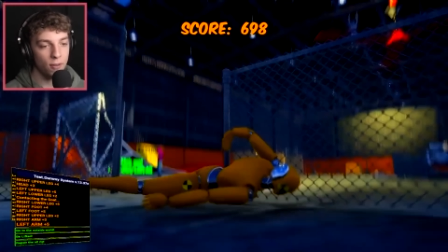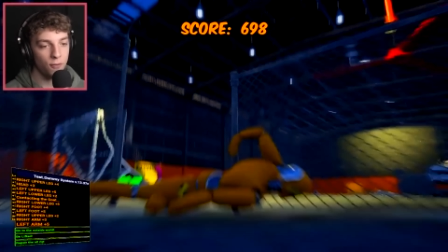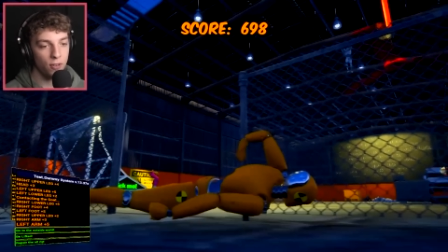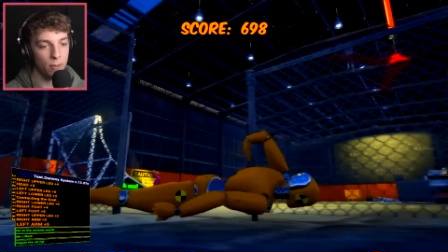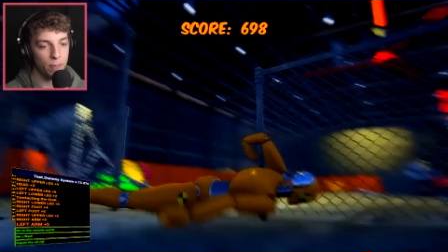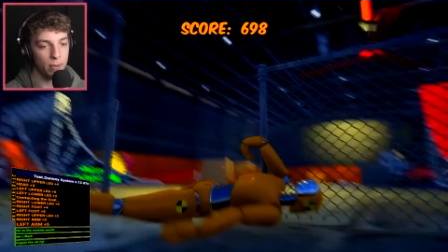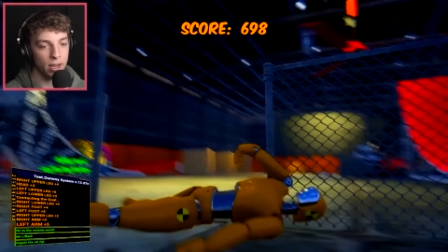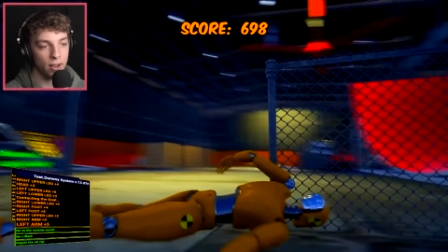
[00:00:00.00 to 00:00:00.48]
a
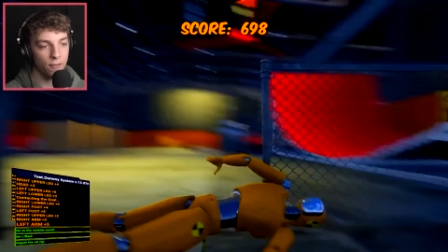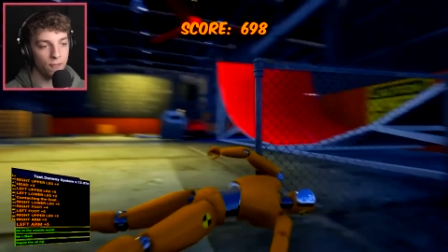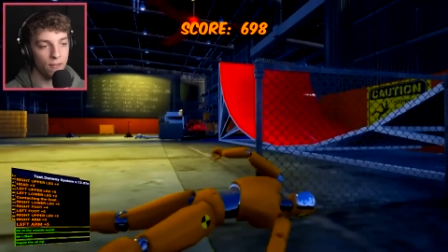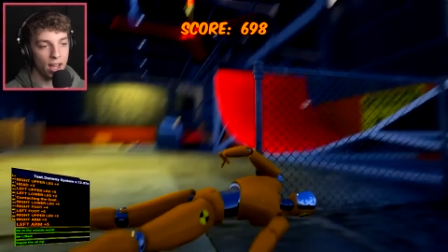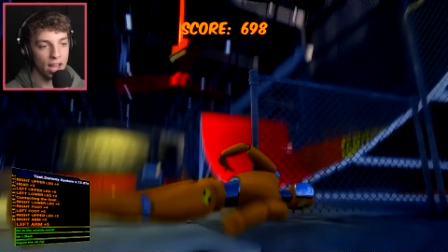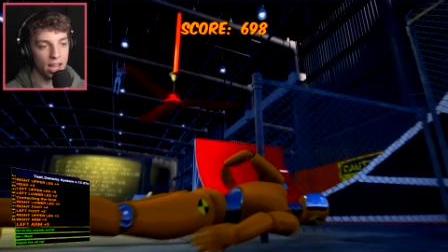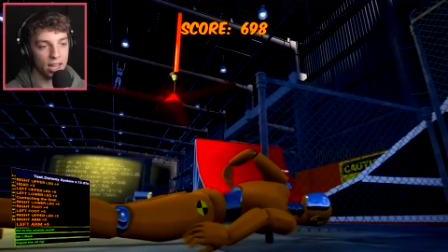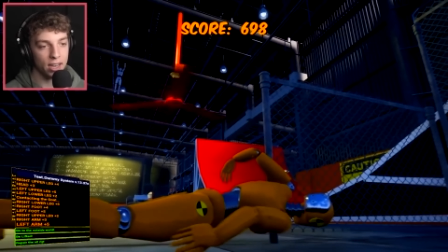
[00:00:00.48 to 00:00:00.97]
flipping
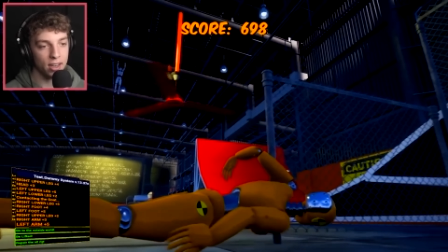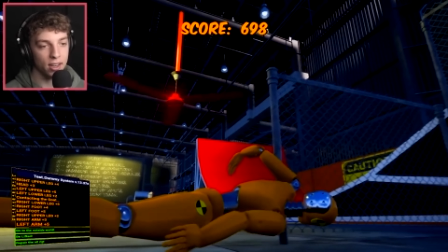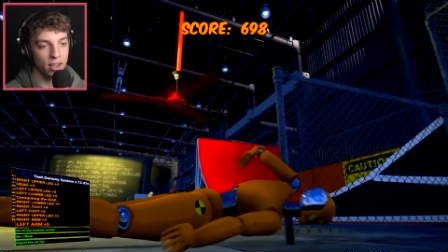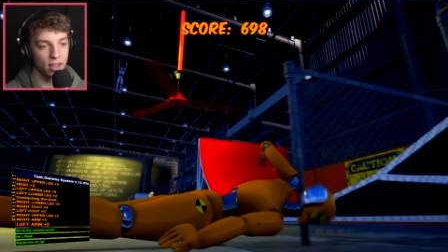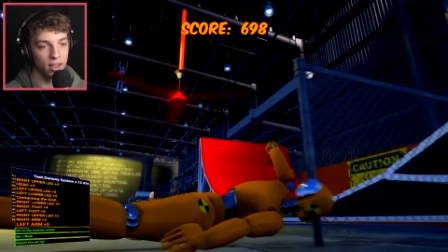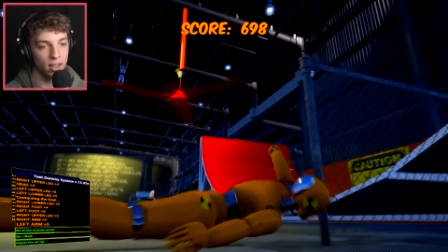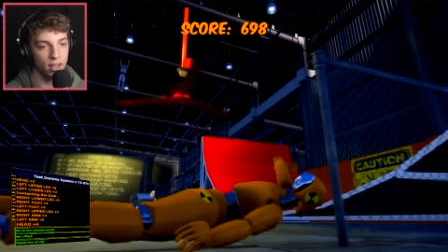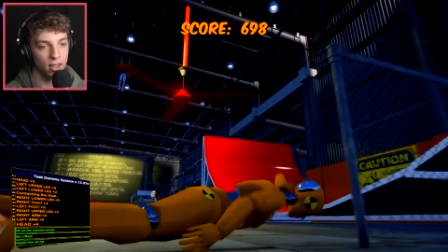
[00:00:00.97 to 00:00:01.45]
fan.
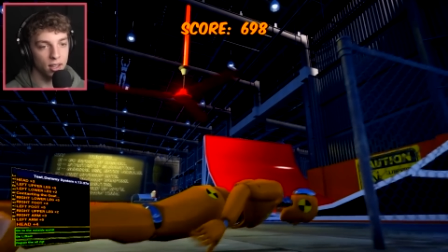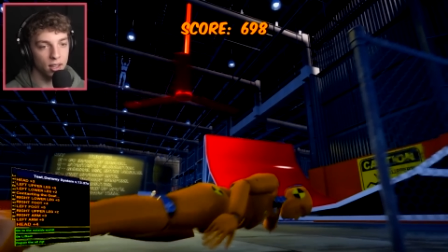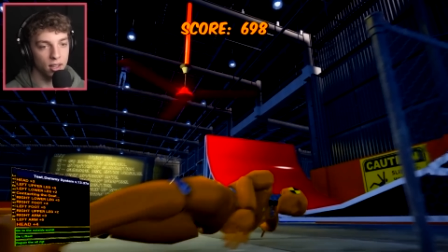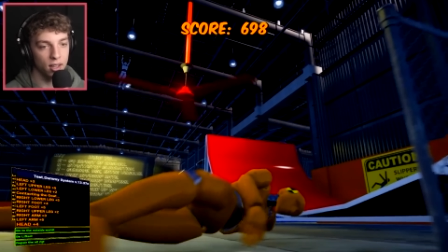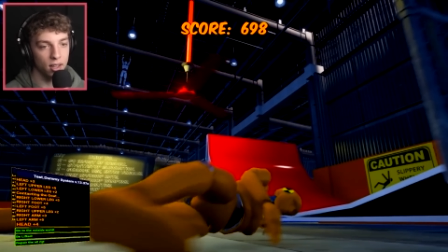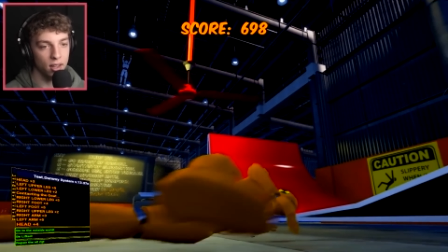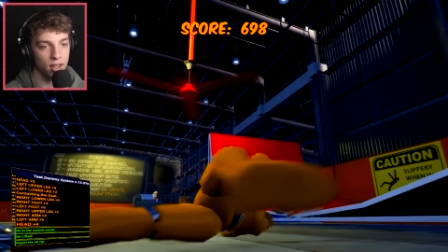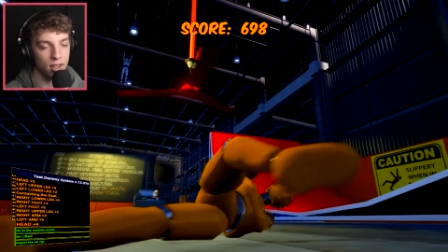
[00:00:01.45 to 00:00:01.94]

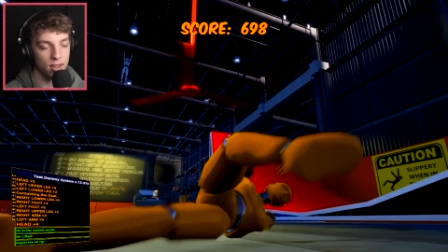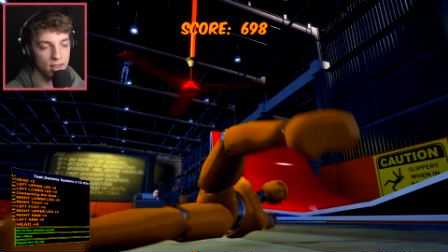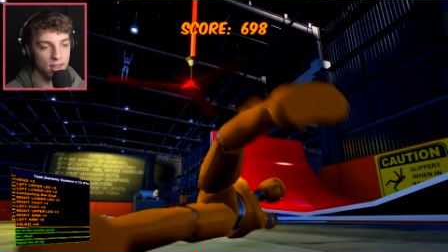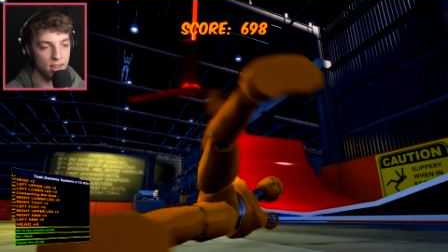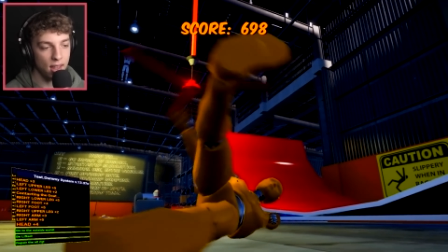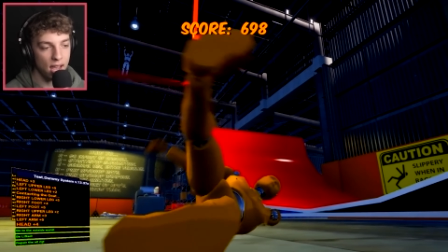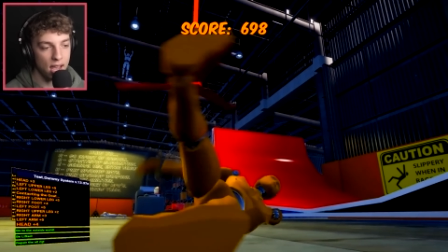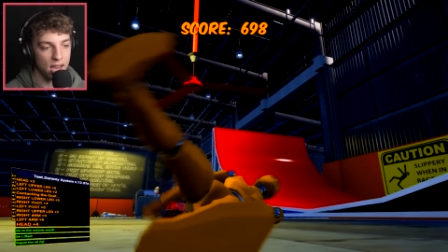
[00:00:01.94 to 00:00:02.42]
That's
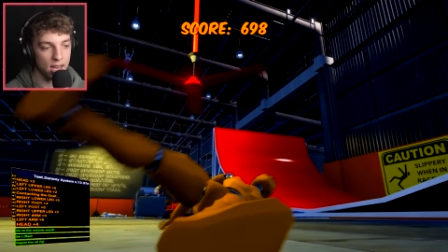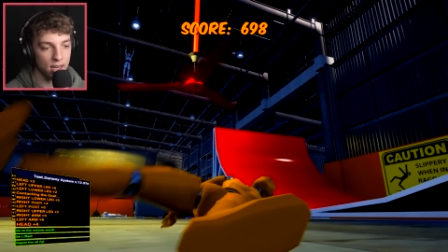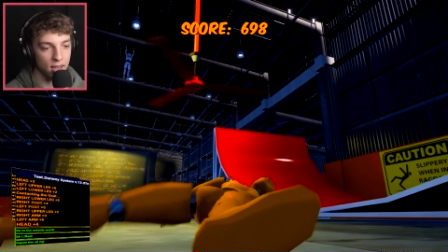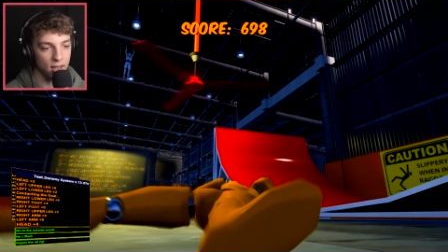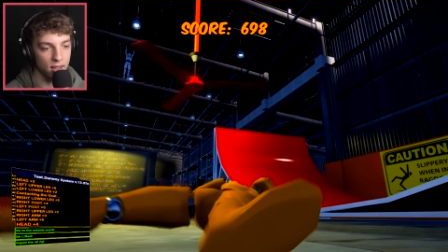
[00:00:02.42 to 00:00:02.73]
insane.